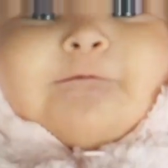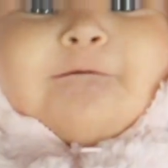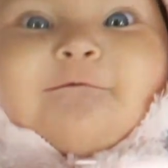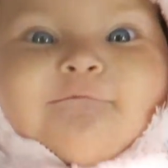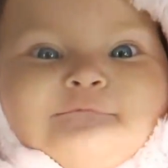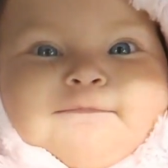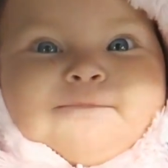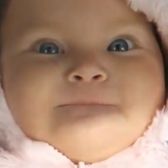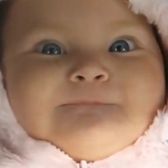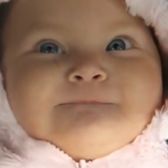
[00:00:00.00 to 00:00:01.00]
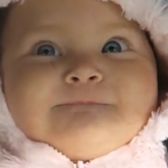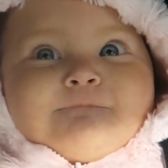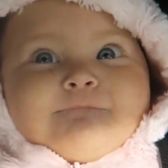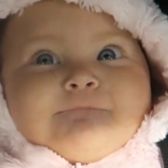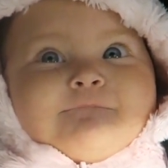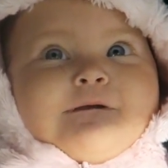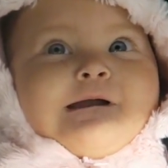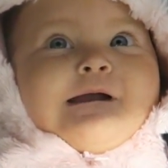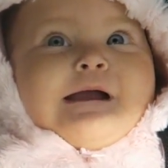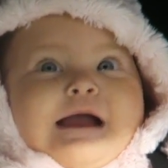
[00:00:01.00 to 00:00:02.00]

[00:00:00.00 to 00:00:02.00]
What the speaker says: pretty girl? Do you want to take your